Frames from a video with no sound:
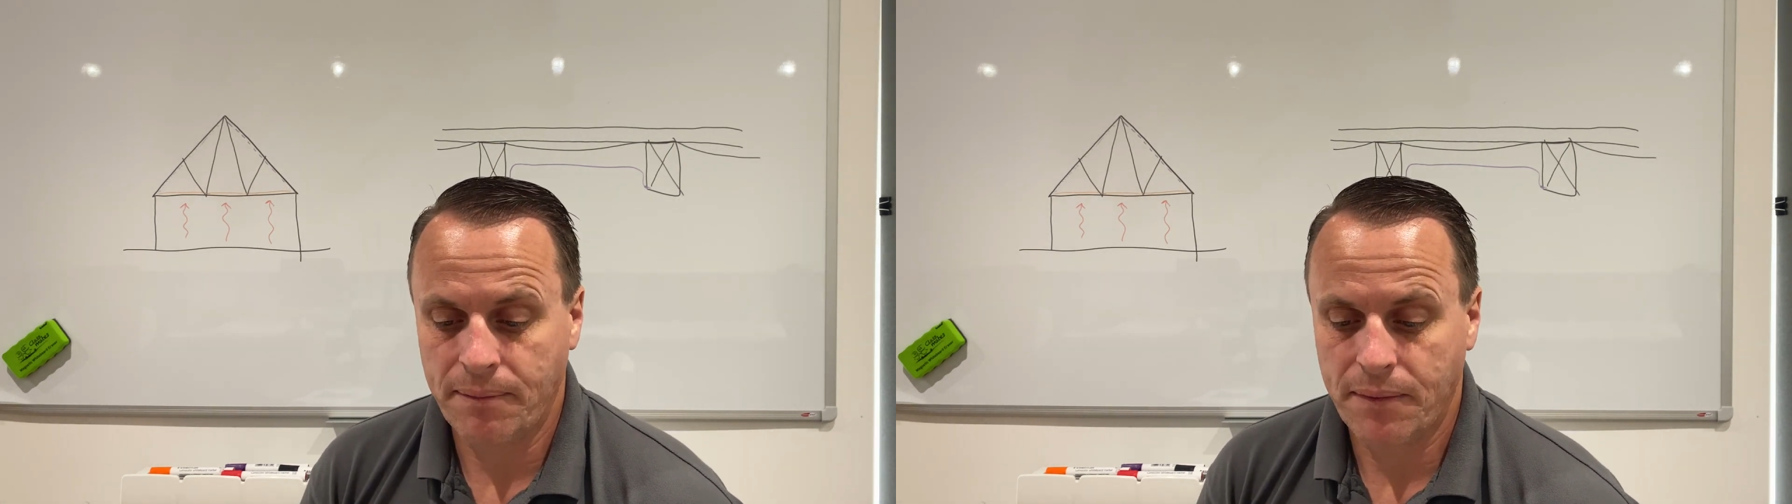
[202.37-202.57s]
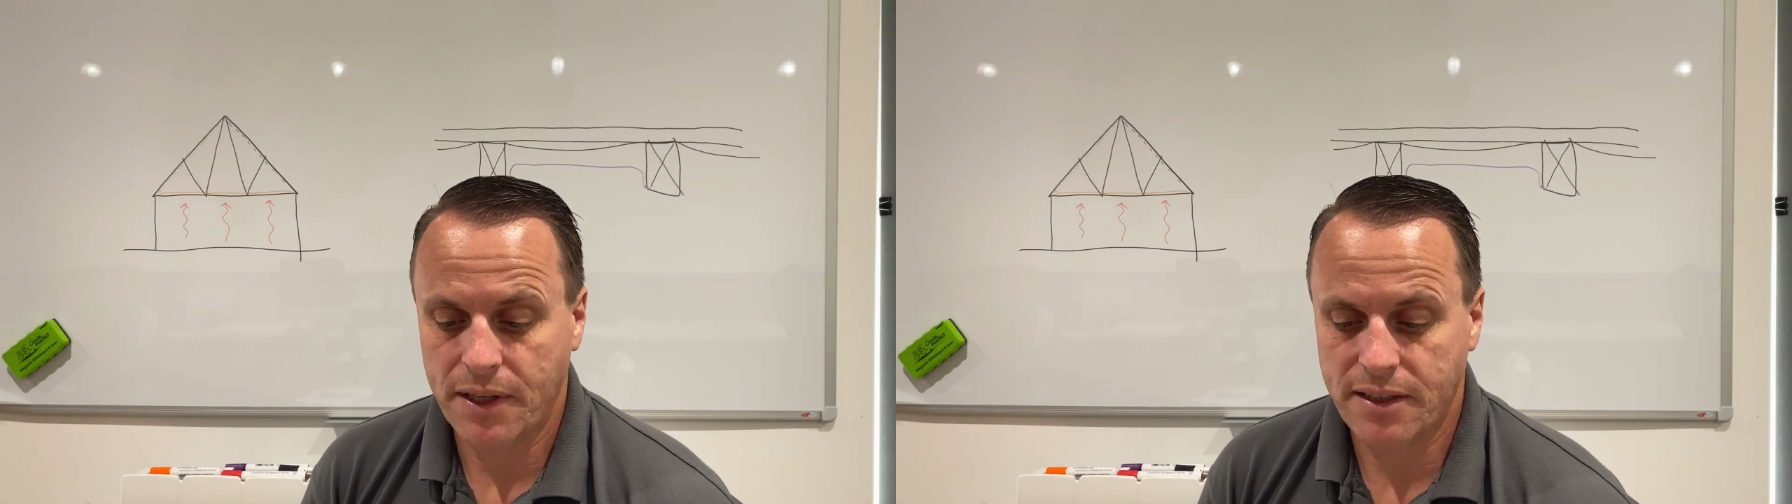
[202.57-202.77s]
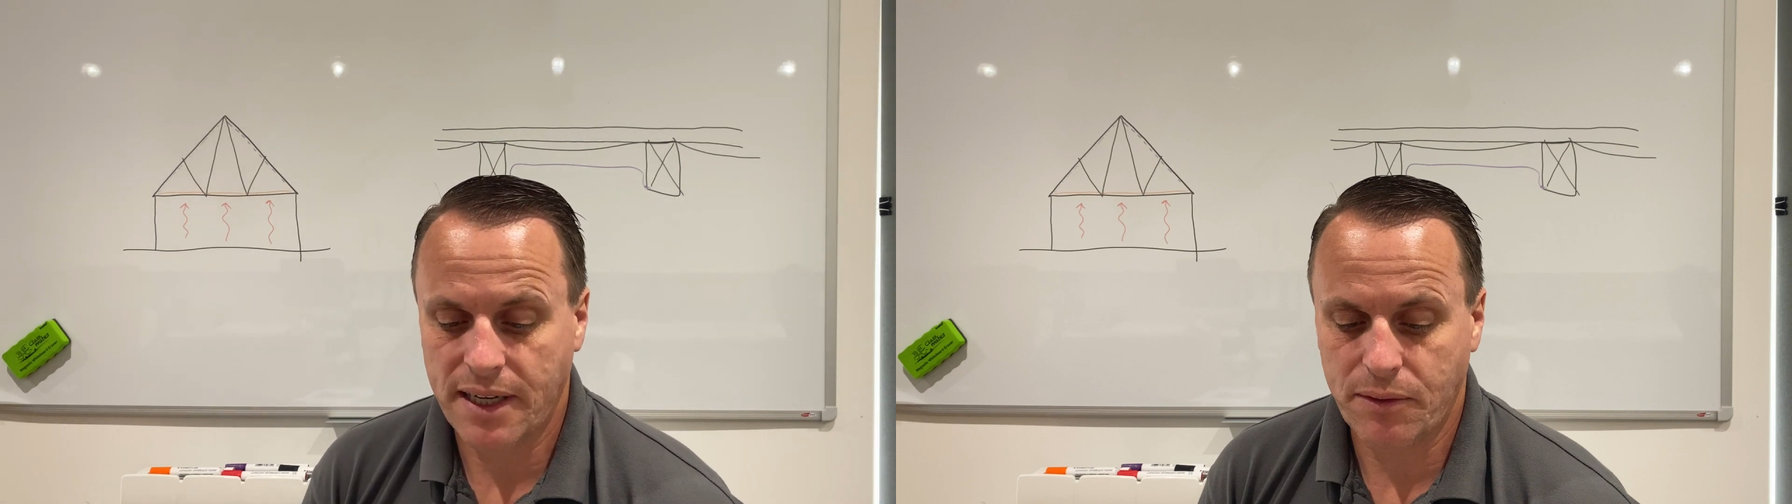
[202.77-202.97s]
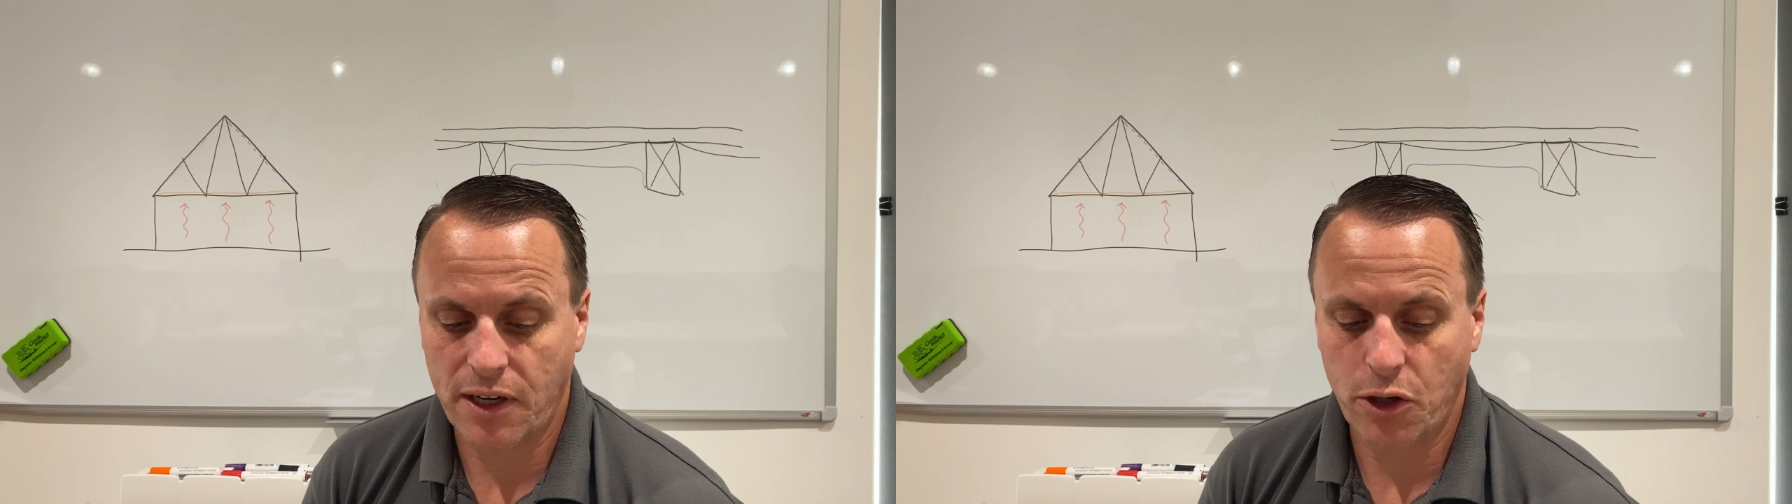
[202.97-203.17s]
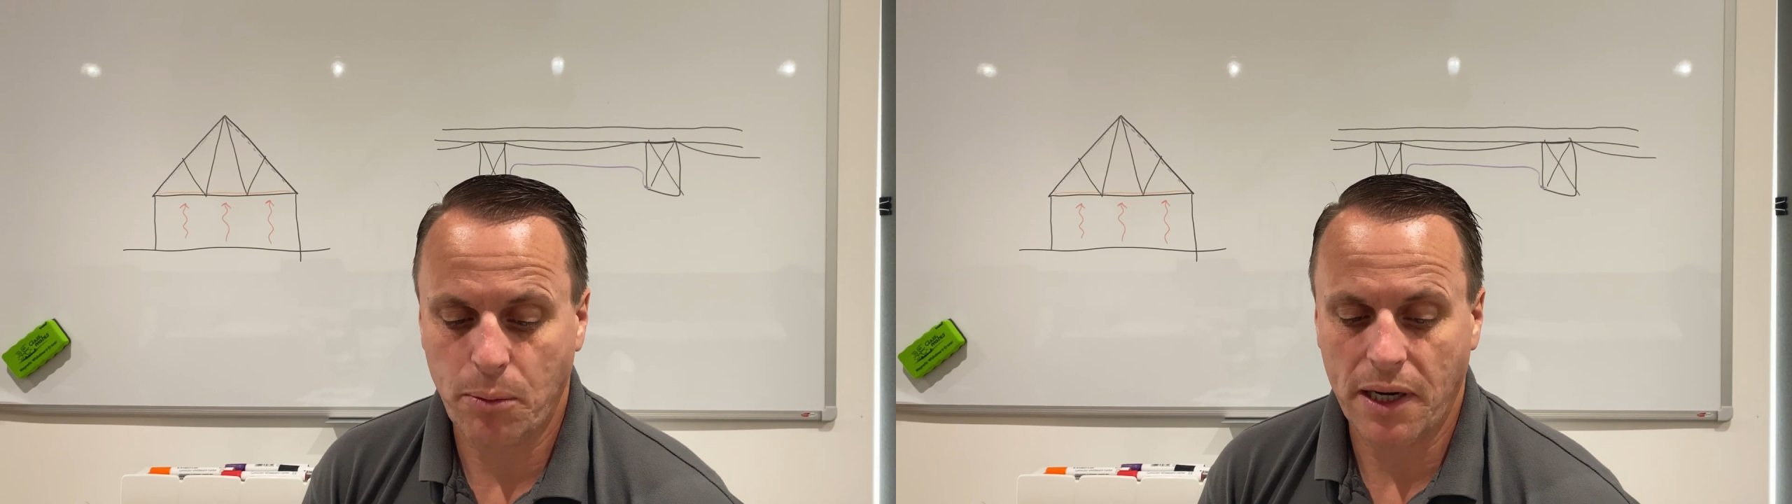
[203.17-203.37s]
that sound a
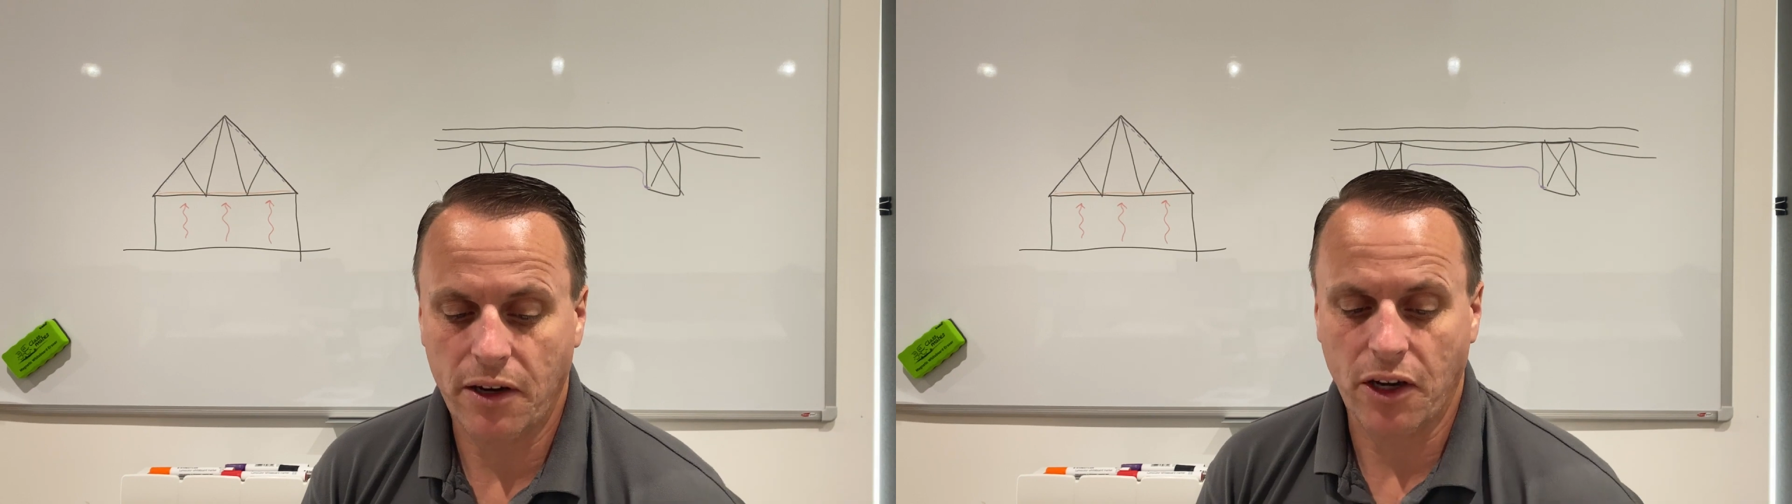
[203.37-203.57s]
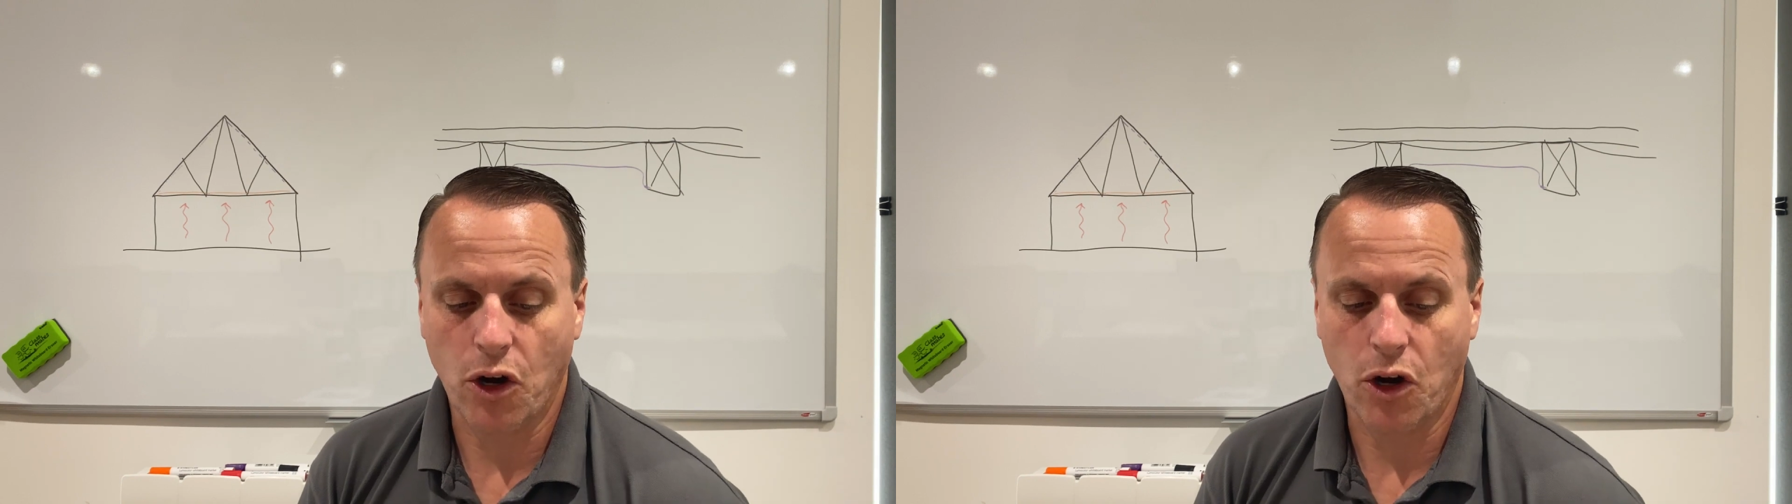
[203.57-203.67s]
little bit like